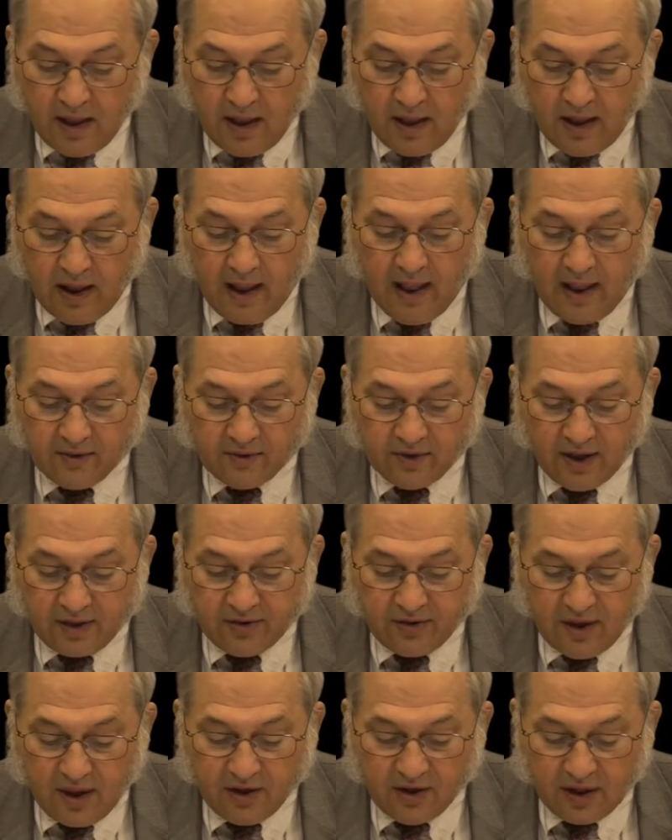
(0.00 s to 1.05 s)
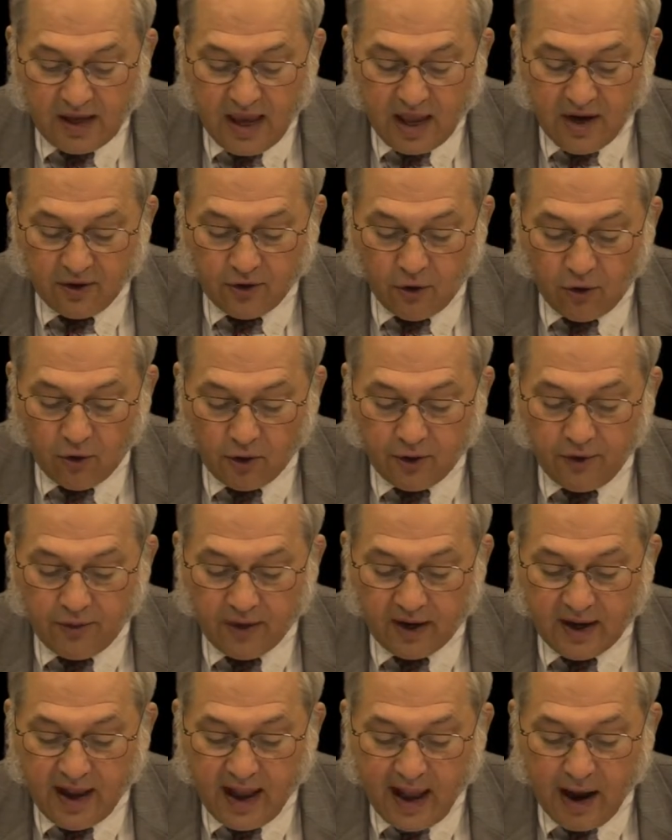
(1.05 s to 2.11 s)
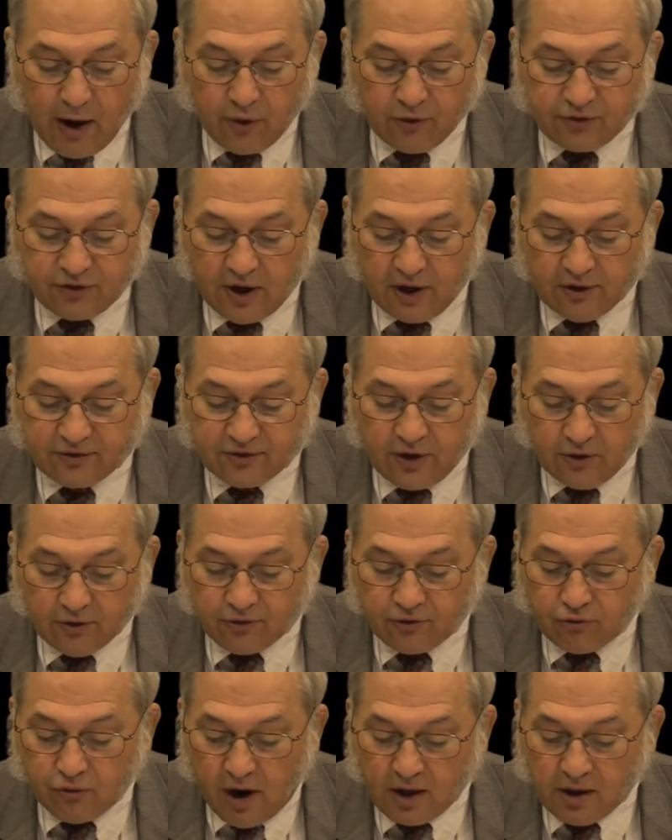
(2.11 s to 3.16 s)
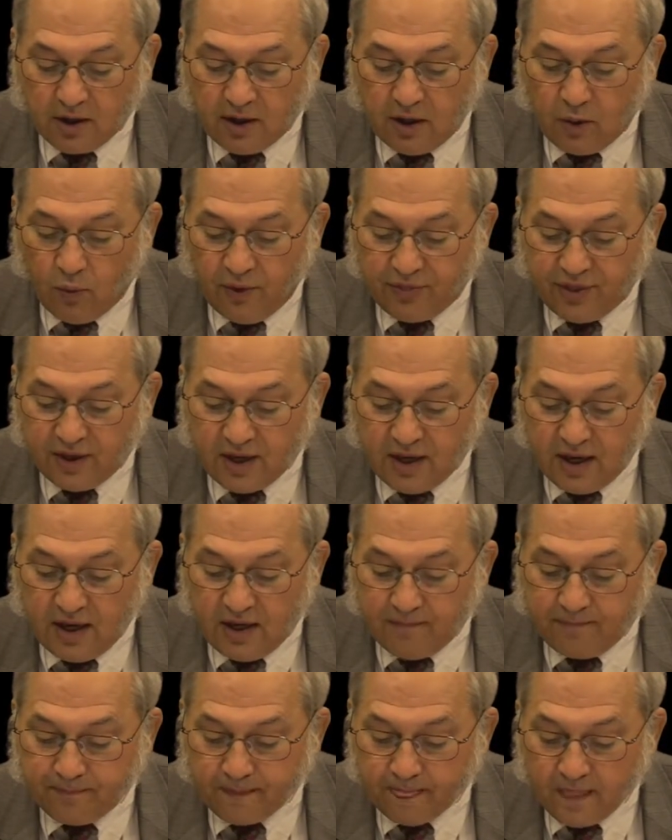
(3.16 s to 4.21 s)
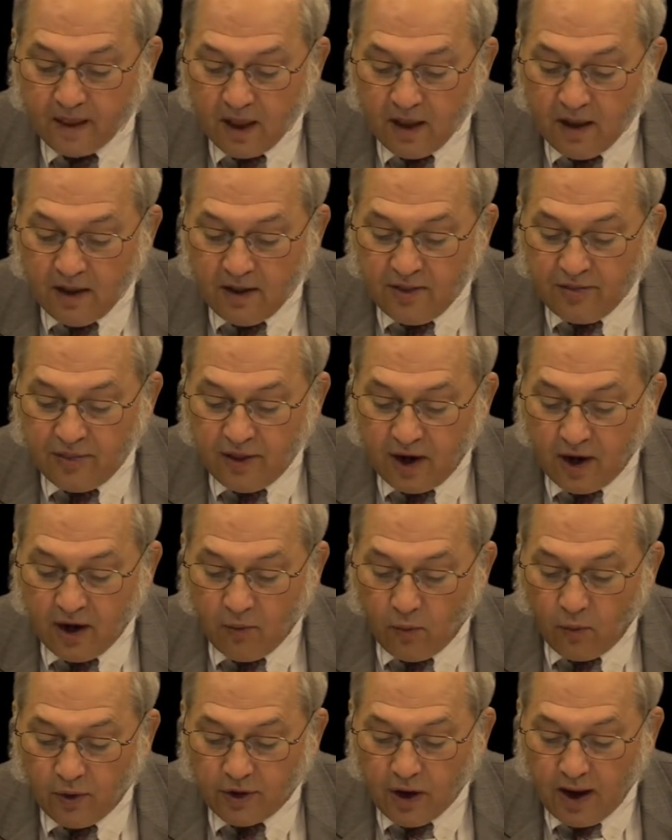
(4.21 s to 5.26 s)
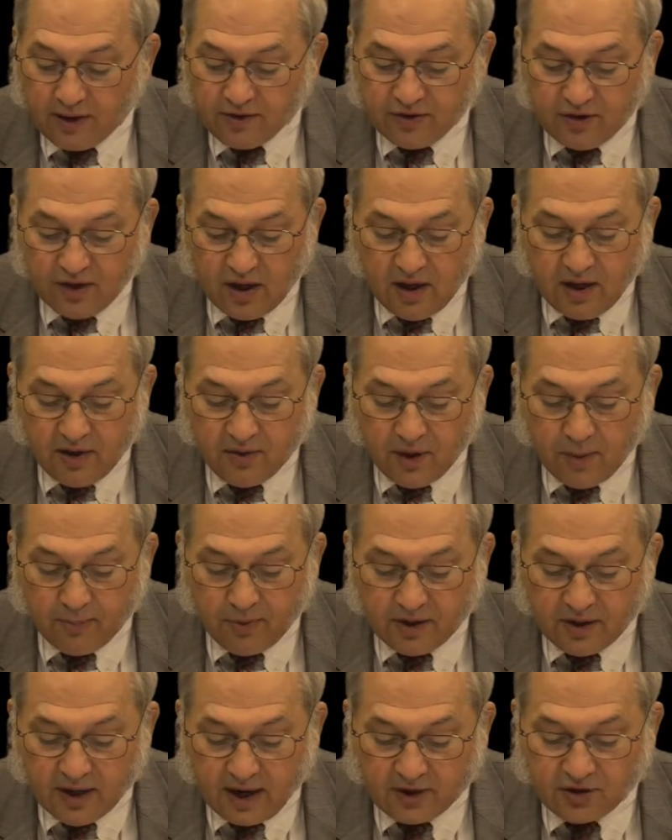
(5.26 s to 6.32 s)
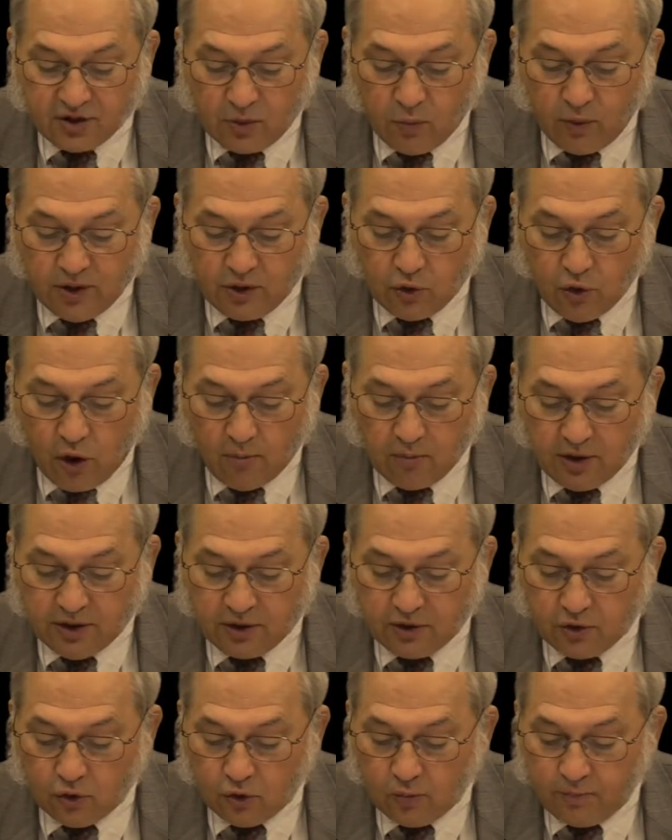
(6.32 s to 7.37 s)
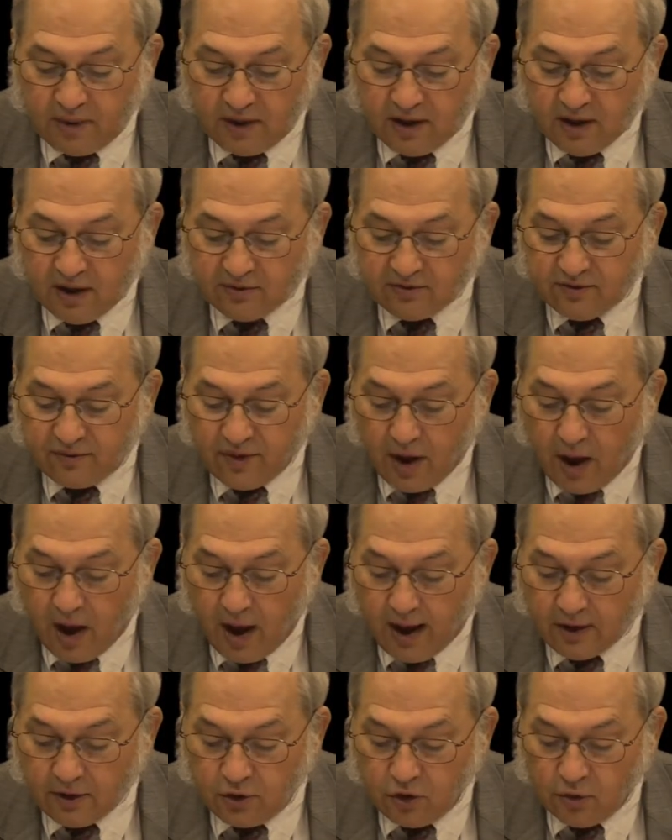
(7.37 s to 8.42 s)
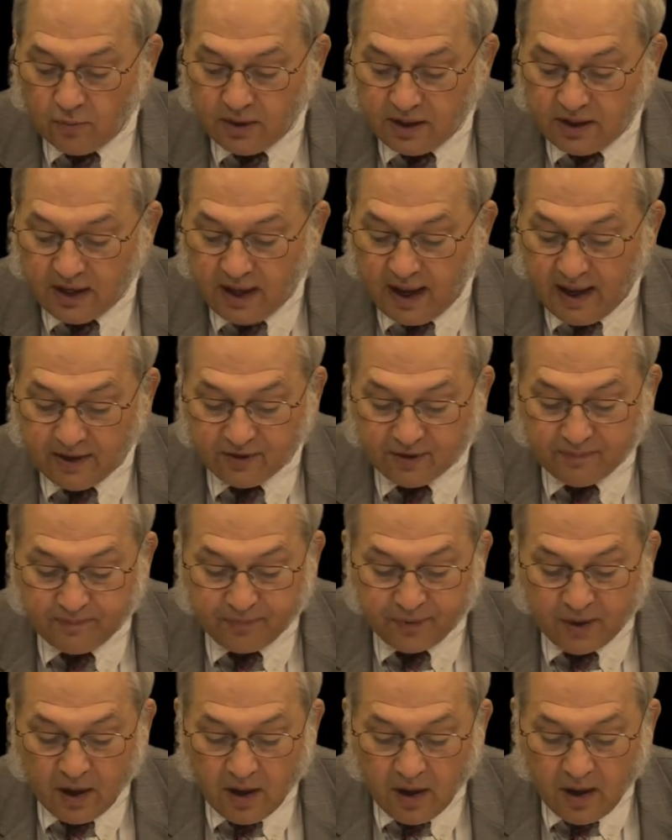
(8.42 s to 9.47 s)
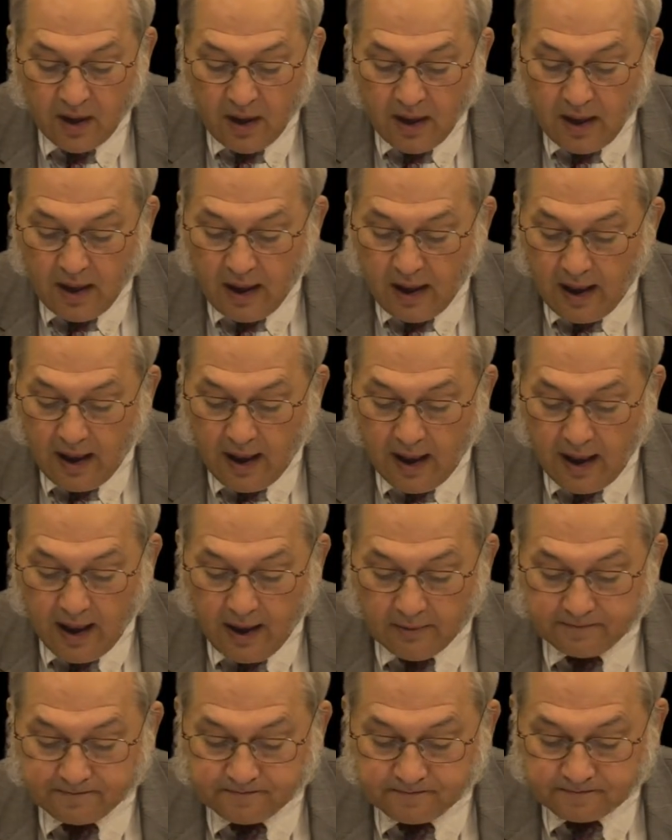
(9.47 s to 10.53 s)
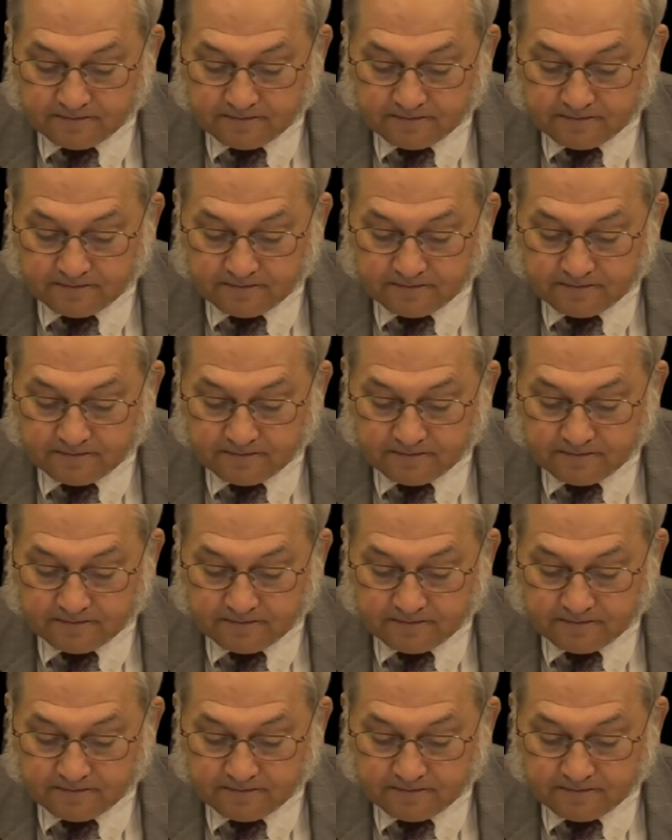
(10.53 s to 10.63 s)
As I indicated earlier, the cows are still struggling with the heat. We're not seeing the production we normally do because of the hot, humid days. And